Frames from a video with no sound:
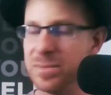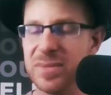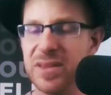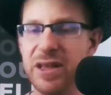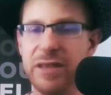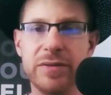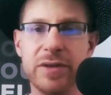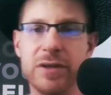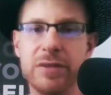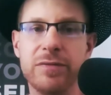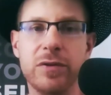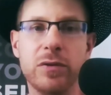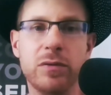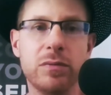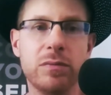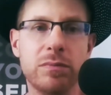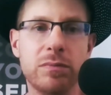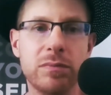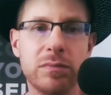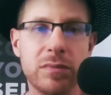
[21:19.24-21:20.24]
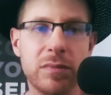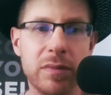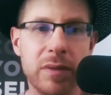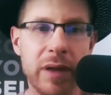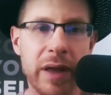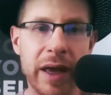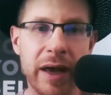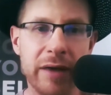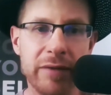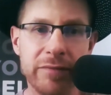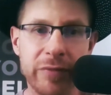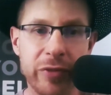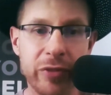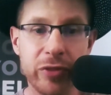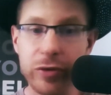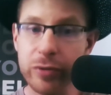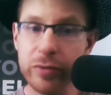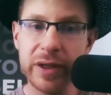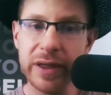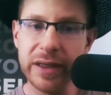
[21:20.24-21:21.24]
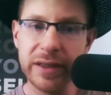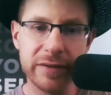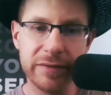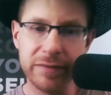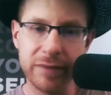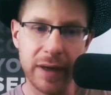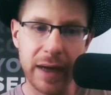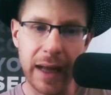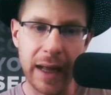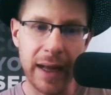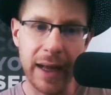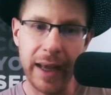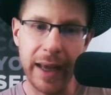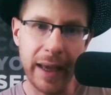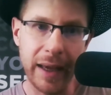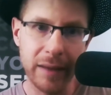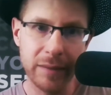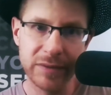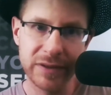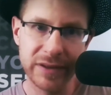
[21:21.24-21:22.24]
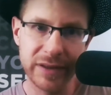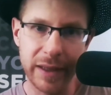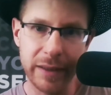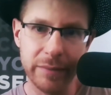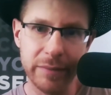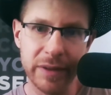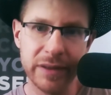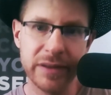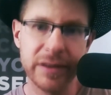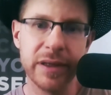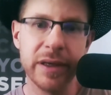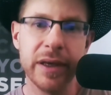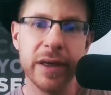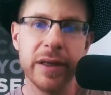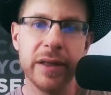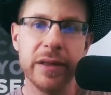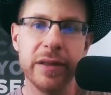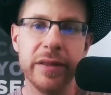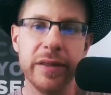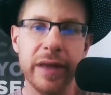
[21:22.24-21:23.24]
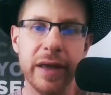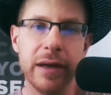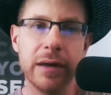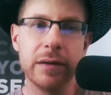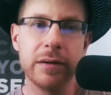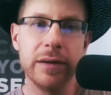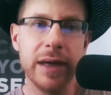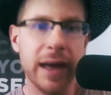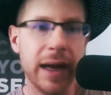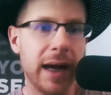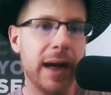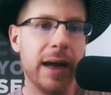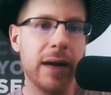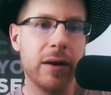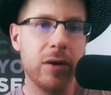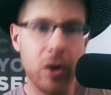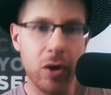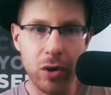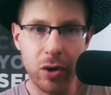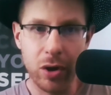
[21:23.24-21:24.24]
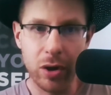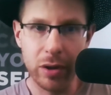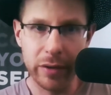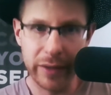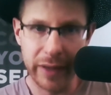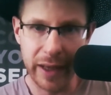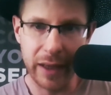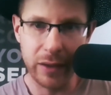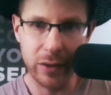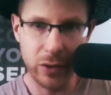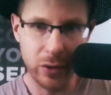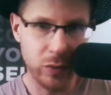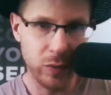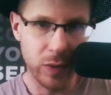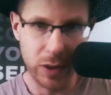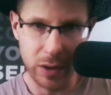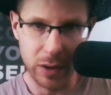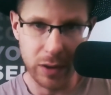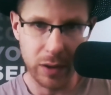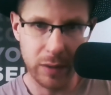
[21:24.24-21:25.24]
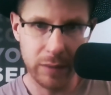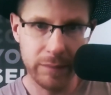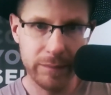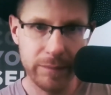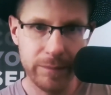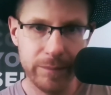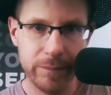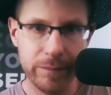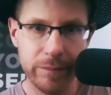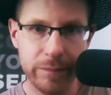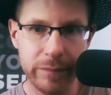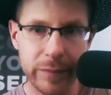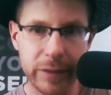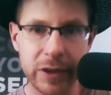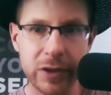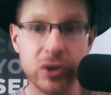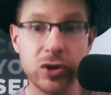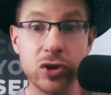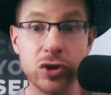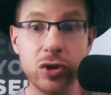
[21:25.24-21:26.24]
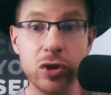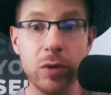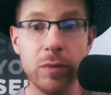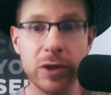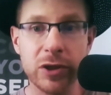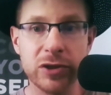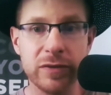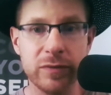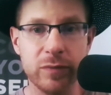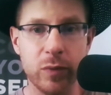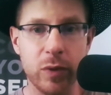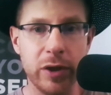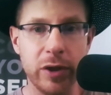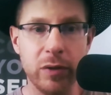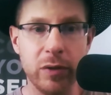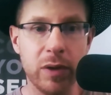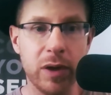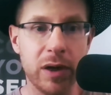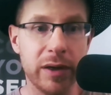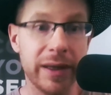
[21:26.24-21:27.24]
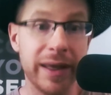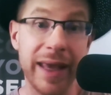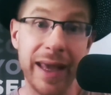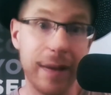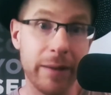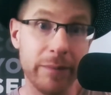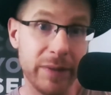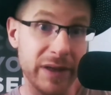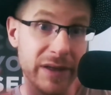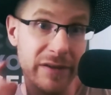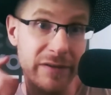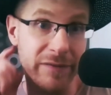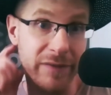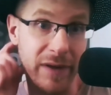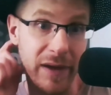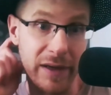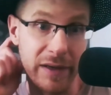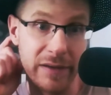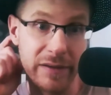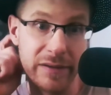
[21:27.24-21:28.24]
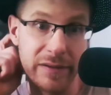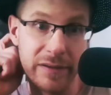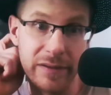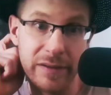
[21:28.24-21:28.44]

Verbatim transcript: even if you have thirty different I am statements, they are not all that you are, because so much of what you are can't be defined.